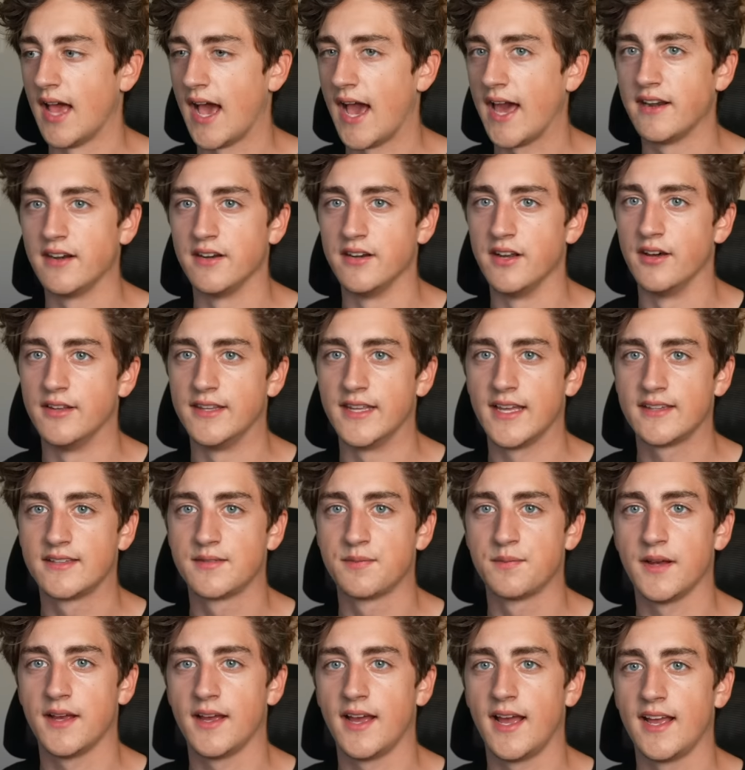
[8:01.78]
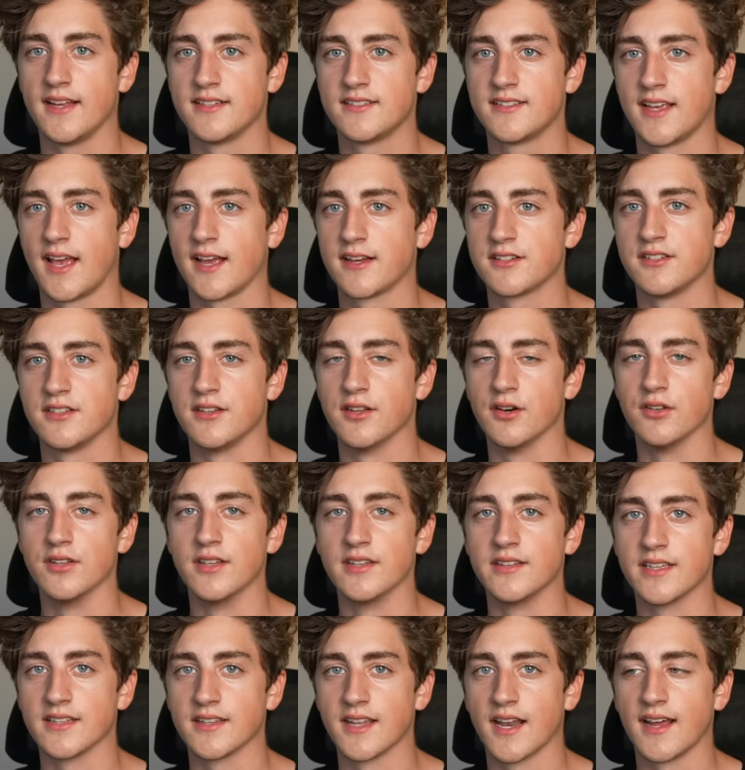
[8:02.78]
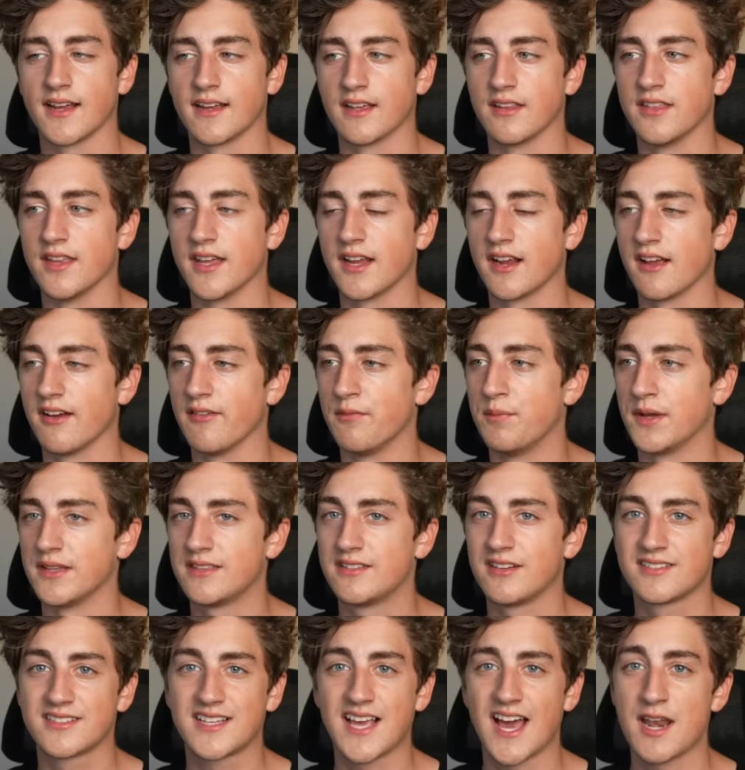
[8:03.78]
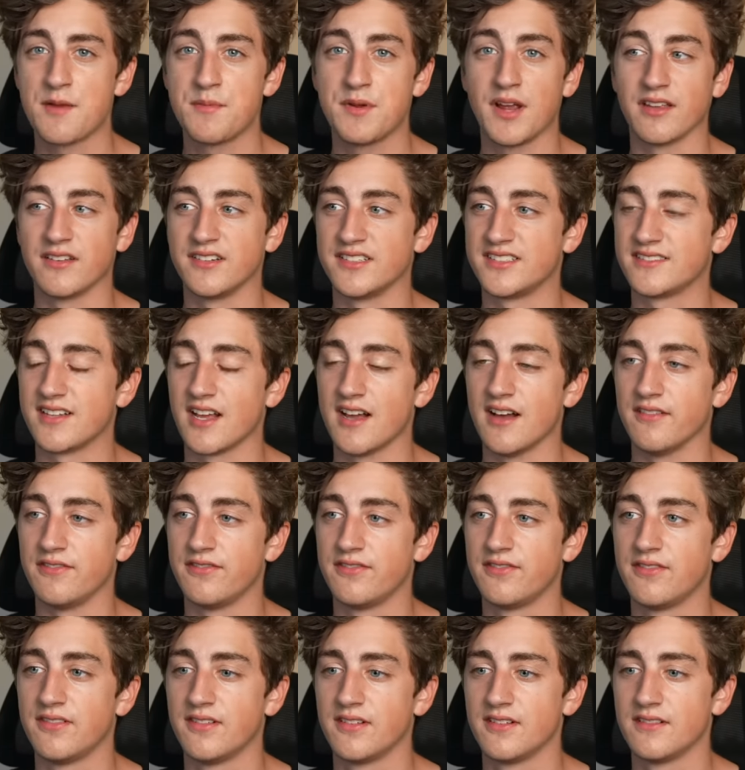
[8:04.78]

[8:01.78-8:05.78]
I don't know, that's actually the only thing that I could think of, but there's gotta be other stuff.